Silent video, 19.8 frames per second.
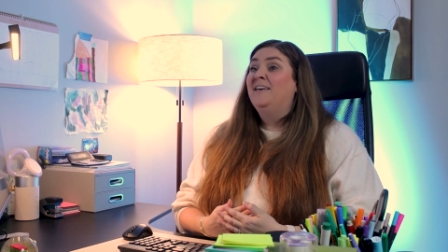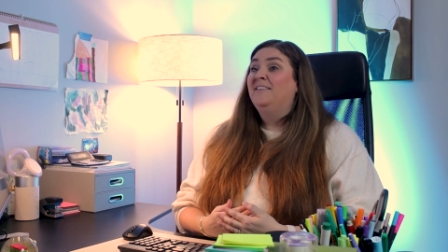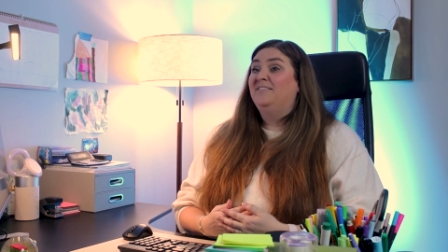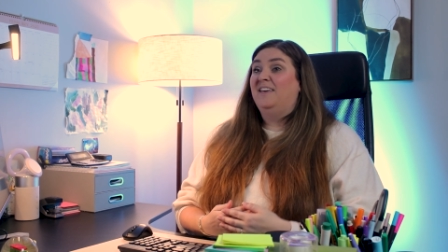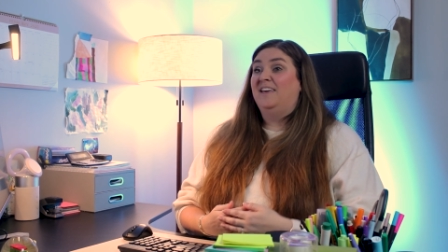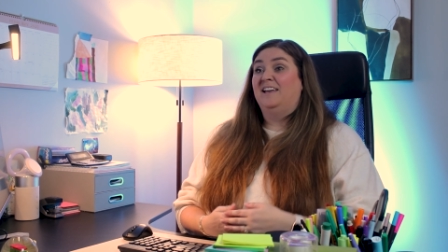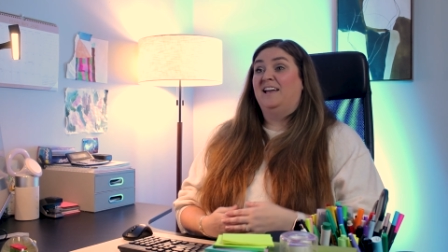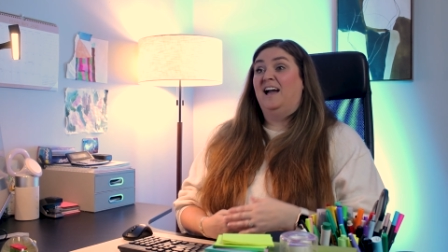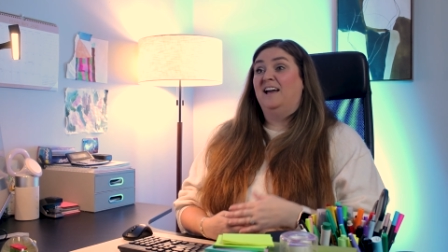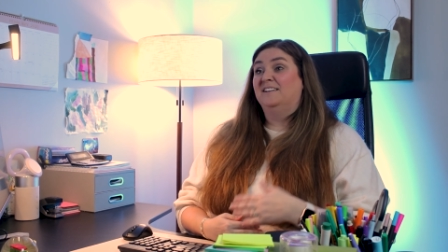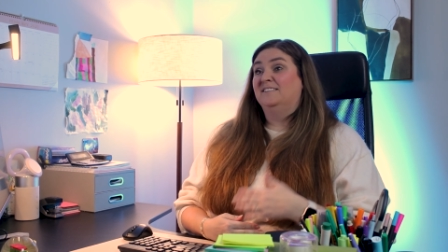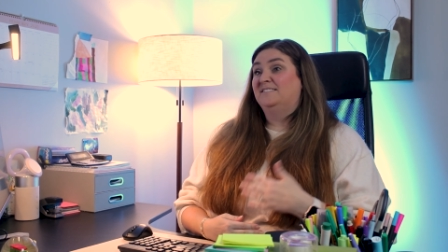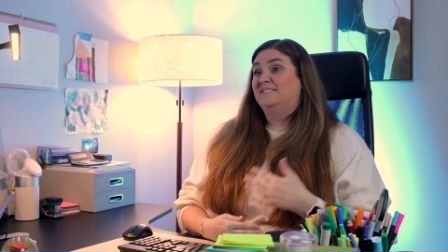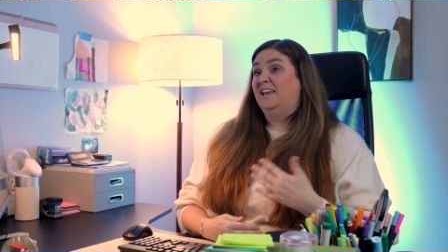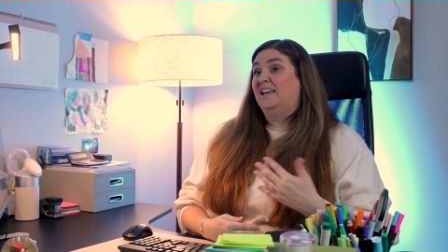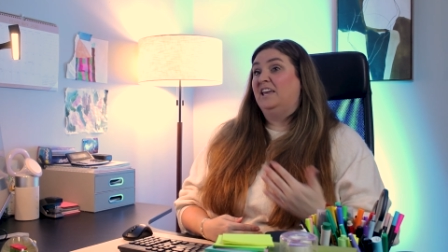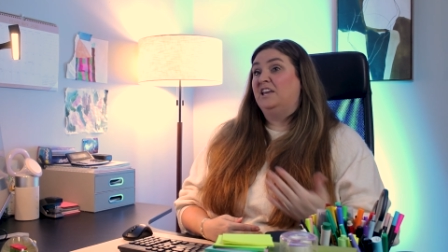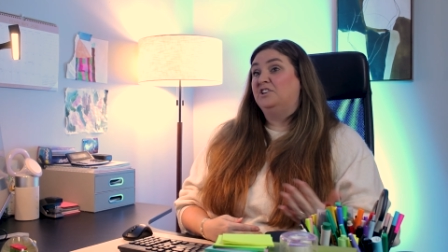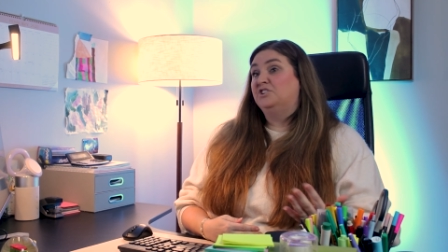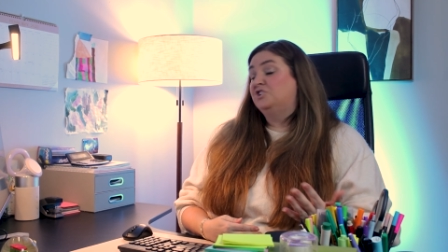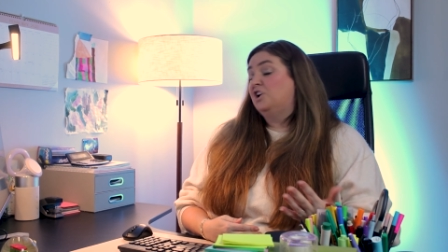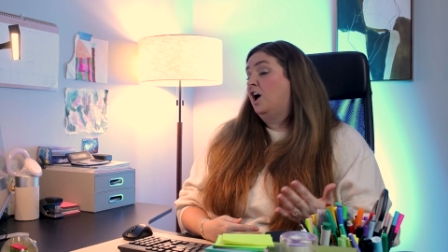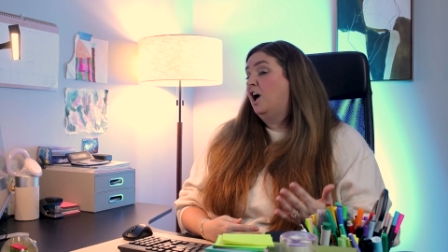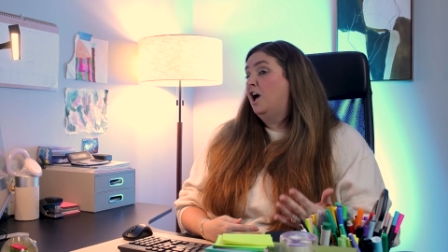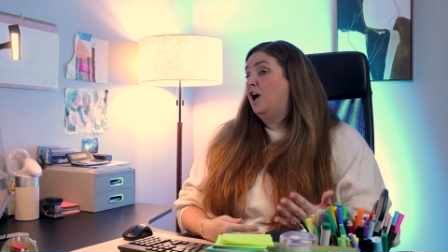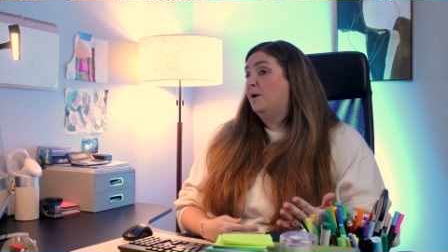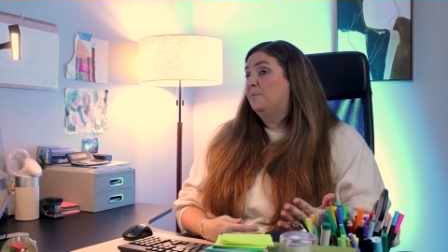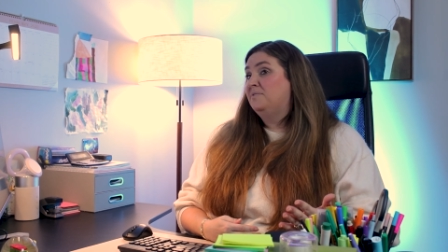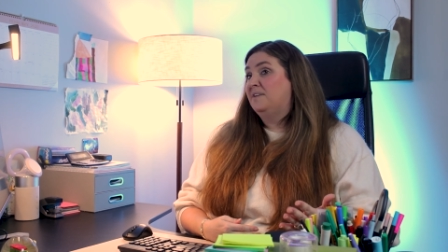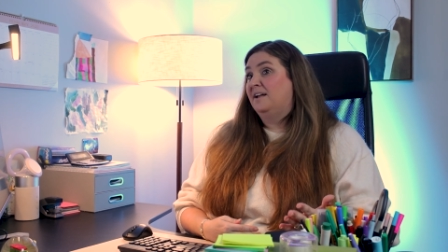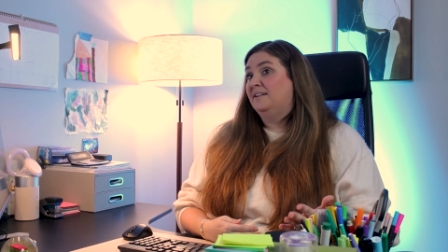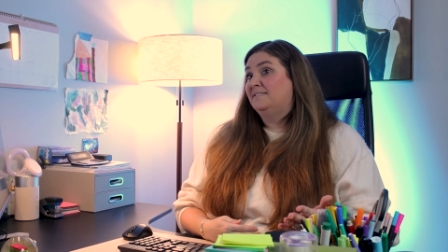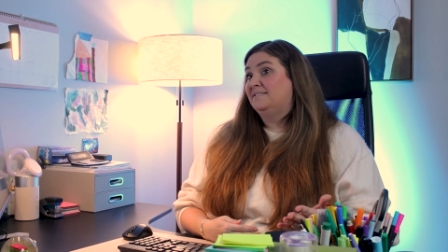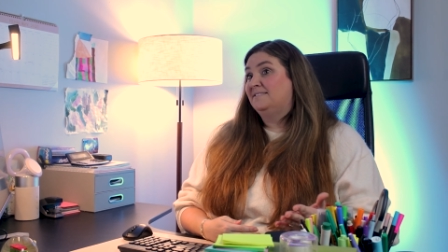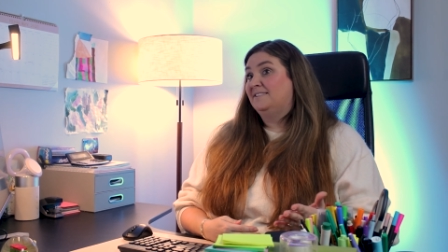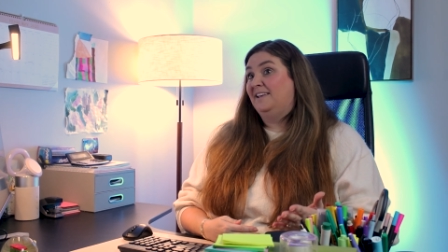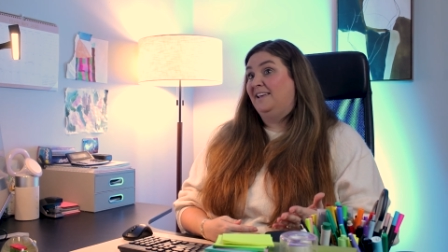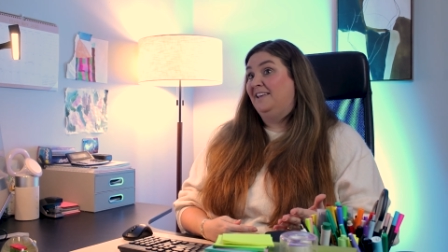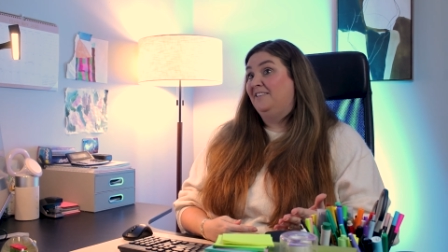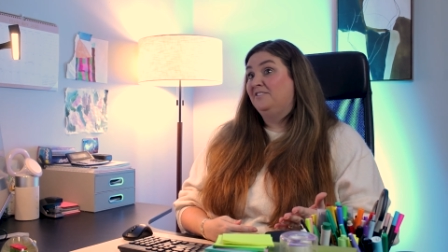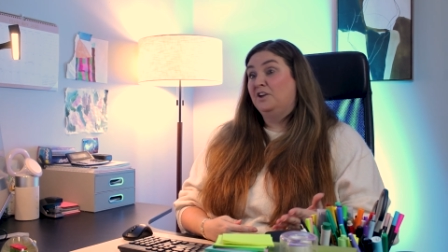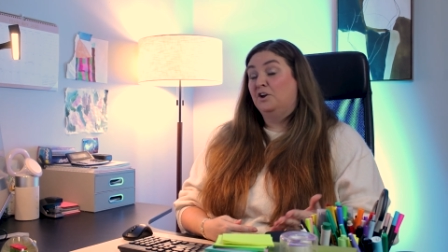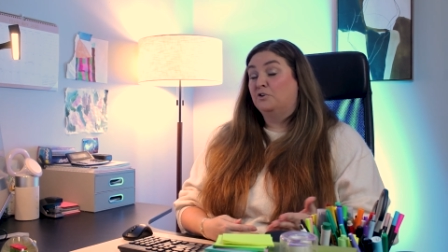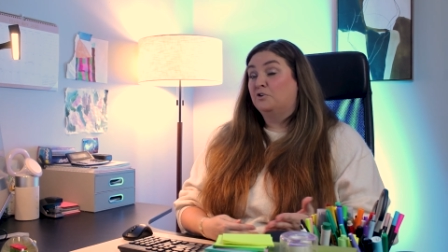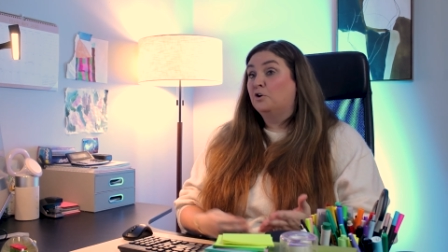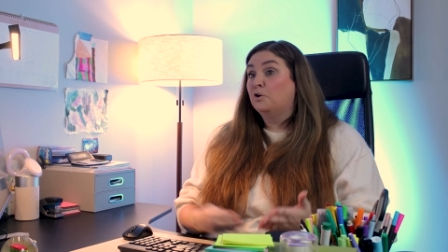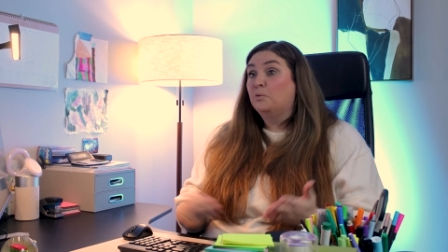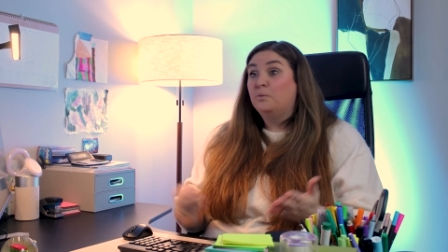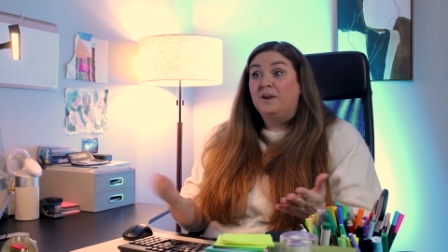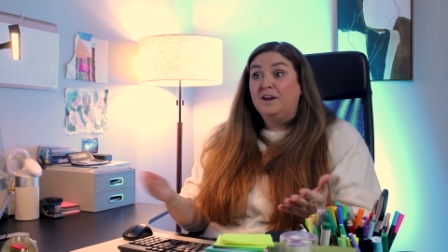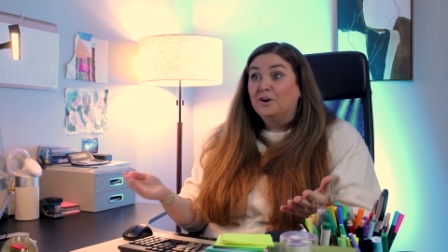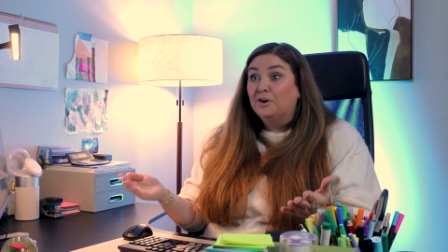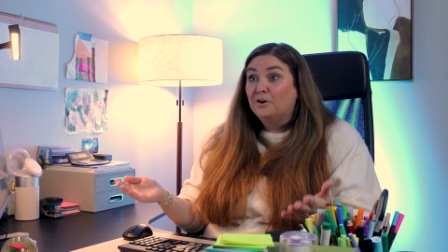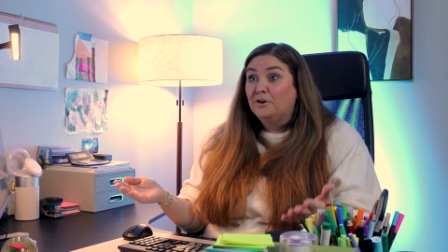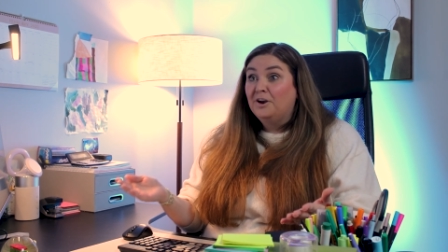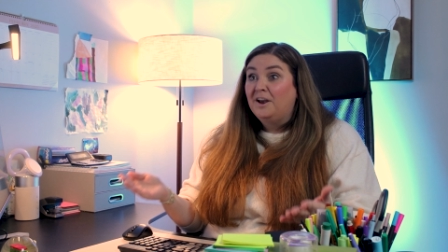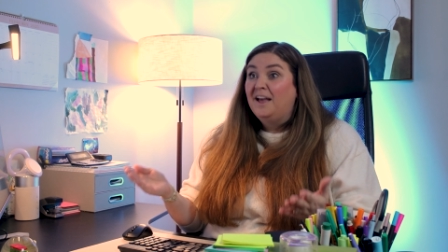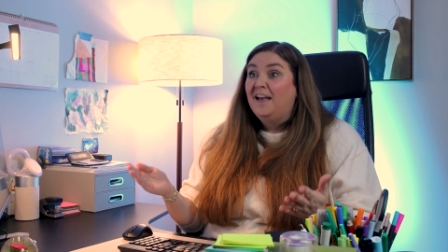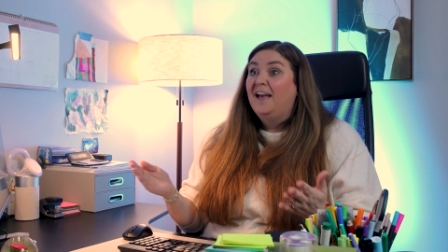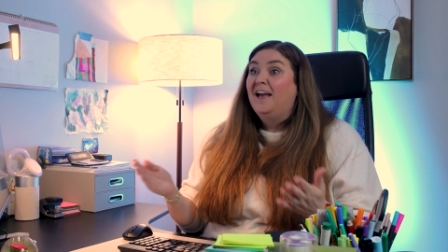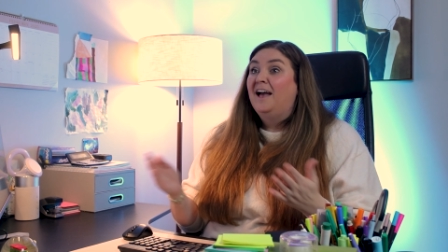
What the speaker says: they got a second job that's in their career